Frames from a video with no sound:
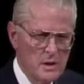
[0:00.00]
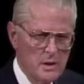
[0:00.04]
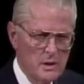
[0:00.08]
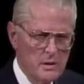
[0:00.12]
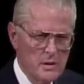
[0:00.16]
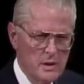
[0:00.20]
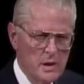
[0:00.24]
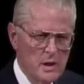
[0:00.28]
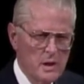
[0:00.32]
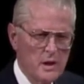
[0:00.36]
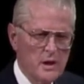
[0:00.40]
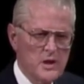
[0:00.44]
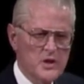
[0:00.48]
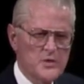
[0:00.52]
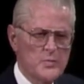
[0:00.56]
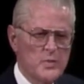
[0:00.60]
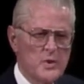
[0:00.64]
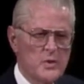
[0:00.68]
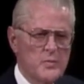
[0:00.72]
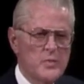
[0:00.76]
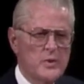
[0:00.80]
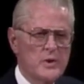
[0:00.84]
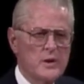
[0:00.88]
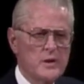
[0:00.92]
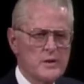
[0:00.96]
Now let's
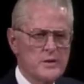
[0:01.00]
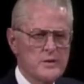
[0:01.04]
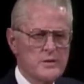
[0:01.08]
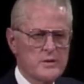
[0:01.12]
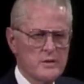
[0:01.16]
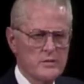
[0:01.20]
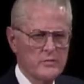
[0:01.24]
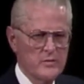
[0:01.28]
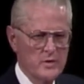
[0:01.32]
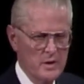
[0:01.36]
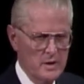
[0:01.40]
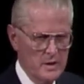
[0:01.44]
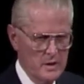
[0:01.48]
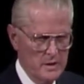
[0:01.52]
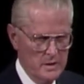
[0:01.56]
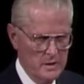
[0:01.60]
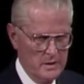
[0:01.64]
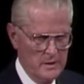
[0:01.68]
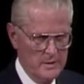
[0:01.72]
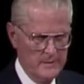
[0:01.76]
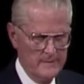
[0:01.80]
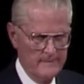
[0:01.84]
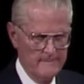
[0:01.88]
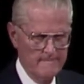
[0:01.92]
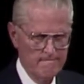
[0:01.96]
be positive
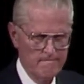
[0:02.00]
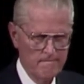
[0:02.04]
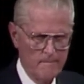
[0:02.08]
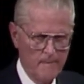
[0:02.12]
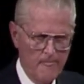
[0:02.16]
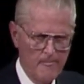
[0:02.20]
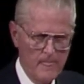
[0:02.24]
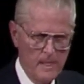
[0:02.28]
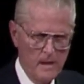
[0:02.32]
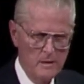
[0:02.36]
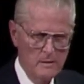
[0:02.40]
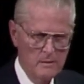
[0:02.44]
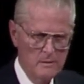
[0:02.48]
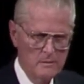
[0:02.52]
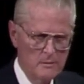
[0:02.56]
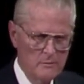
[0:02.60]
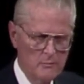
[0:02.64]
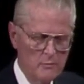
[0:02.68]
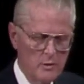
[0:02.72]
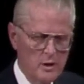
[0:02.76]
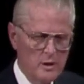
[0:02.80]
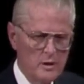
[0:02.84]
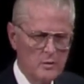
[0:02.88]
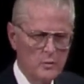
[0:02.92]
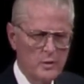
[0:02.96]
again.
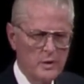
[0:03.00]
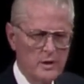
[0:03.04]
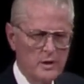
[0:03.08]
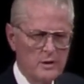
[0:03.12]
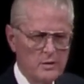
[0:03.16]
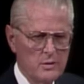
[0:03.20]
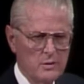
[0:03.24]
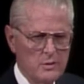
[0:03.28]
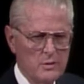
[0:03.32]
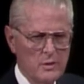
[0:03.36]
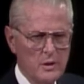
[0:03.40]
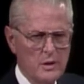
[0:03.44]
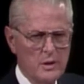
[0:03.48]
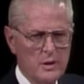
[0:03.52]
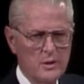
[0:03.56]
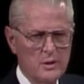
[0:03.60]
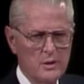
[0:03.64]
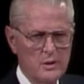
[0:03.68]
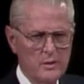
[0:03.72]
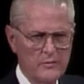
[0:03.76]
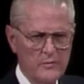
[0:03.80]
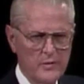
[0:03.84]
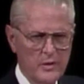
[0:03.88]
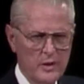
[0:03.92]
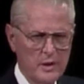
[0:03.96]
What can we do to
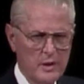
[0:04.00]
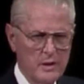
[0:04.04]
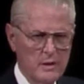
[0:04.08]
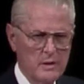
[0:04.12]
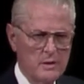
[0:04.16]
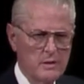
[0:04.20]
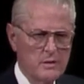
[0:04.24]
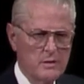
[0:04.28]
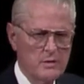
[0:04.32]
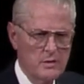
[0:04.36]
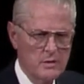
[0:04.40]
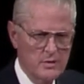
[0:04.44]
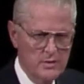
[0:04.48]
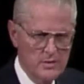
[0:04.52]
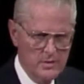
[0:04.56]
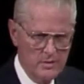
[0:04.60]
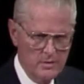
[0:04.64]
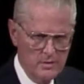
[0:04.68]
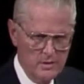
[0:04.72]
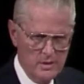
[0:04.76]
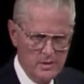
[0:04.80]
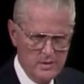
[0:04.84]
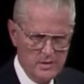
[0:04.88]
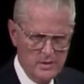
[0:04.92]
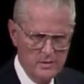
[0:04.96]
cultivate and nurture
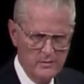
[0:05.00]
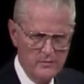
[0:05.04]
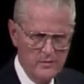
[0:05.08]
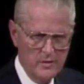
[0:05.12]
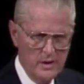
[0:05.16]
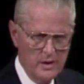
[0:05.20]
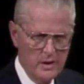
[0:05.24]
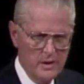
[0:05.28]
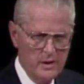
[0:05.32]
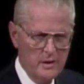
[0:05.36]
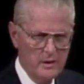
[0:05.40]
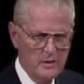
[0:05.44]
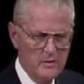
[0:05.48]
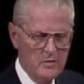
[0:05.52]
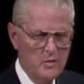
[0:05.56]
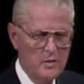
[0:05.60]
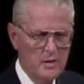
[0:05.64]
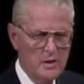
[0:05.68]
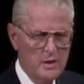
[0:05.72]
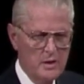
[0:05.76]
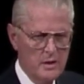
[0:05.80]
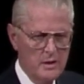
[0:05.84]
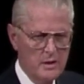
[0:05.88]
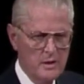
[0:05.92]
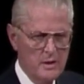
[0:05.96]
this divine
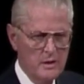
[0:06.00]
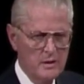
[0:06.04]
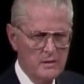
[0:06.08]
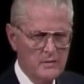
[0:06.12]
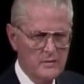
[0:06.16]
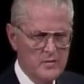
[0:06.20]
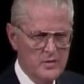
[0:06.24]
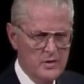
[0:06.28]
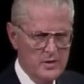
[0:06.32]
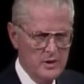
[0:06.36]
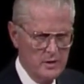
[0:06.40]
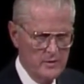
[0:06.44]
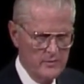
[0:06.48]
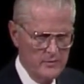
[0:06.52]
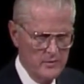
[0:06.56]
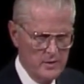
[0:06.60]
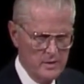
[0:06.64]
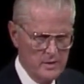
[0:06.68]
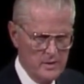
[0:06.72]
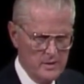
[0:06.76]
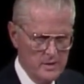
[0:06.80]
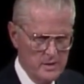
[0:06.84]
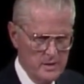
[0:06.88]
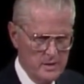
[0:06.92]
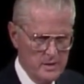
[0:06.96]
quality of
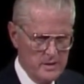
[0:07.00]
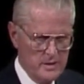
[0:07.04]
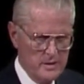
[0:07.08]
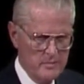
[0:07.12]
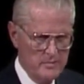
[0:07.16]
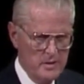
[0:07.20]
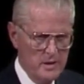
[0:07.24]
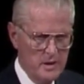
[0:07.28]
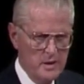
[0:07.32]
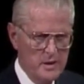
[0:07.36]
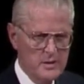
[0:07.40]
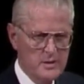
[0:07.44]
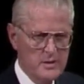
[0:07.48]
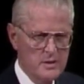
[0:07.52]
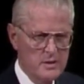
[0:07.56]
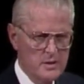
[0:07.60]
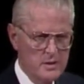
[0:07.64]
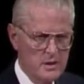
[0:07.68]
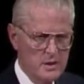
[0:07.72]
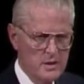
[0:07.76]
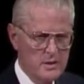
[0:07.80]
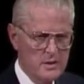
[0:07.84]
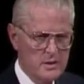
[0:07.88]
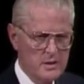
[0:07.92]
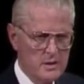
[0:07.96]
selflessness? May I
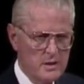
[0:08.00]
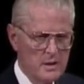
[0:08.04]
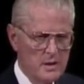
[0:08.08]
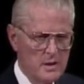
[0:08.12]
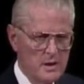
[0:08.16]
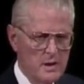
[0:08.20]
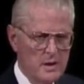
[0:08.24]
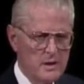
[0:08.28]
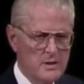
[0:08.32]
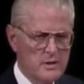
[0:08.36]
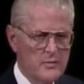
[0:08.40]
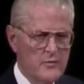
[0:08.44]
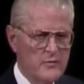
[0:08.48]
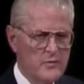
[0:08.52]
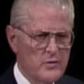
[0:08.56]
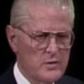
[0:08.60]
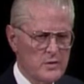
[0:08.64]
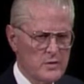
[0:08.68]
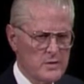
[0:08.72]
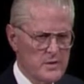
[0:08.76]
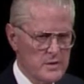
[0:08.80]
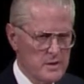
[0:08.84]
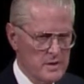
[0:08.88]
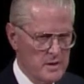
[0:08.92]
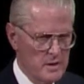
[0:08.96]
suggest, as a
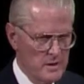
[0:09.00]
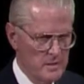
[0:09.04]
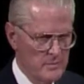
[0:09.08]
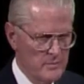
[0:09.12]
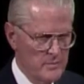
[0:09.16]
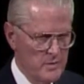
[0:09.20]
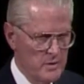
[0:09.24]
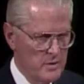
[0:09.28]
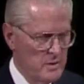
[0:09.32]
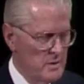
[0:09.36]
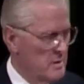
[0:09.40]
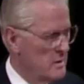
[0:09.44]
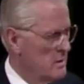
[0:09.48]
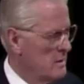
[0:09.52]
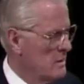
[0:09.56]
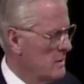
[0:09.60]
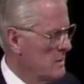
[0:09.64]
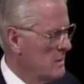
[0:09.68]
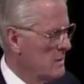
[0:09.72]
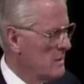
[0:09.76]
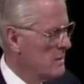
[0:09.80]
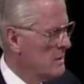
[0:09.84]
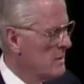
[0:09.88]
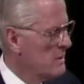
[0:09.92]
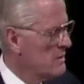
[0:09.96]
first step,
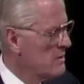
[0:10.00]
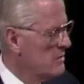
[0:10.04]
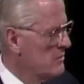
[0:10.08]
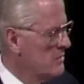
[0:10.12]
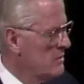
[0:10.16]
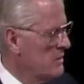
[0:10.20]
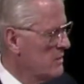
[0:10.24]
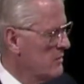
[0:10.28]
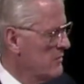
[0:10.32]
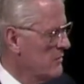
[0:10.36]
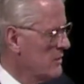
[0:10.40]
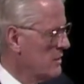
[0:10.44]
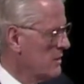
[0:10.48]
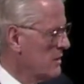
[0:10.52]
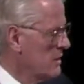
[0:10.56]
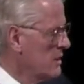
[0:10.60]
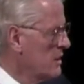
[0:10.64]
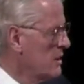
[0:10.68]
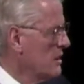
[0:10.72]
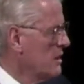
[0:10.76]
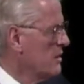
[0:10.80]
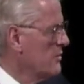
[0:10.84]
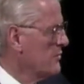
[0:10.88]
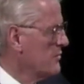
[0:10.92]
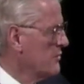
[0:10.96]
that there be a very
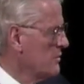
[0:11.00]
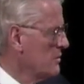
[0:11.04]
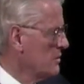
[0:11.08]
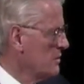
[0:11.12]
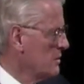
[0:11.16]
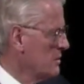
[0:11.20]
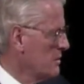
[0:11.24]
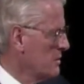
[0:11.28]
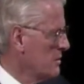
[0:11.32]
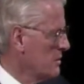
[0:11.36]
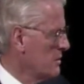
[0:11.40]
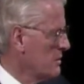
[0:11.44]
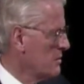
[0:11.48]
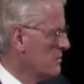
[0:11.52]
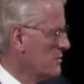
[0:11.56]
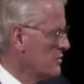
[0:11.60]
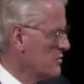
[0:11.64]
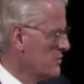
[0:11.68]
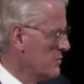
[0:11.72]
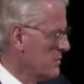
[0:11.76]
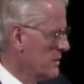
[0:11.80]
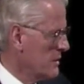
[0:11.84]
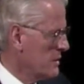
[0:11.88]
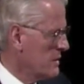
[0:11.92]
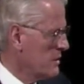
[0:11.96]
careful
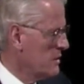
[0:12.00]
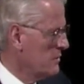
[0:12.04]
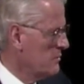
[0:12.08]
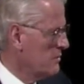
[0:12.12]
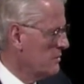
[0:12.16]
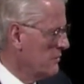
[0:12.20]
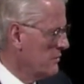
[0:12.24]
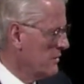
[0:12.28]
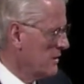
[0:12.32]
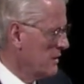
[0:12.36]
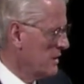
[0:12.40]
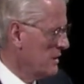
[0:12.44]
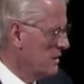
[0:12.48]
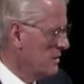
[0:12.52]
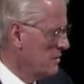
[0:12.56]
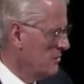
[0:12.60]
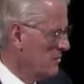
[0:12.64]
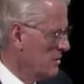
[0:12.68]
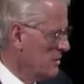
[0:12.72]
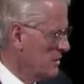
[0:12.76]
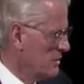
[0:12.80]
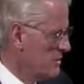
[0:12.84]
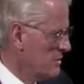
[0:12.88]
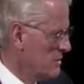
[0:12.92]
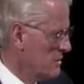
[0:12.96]
introspective
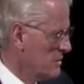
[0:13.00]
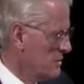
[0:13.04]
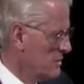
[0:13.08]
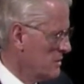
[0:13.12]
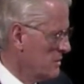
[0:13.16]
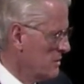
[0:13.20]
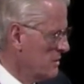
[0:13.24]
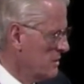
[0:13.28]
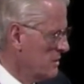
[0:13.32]
evaluation.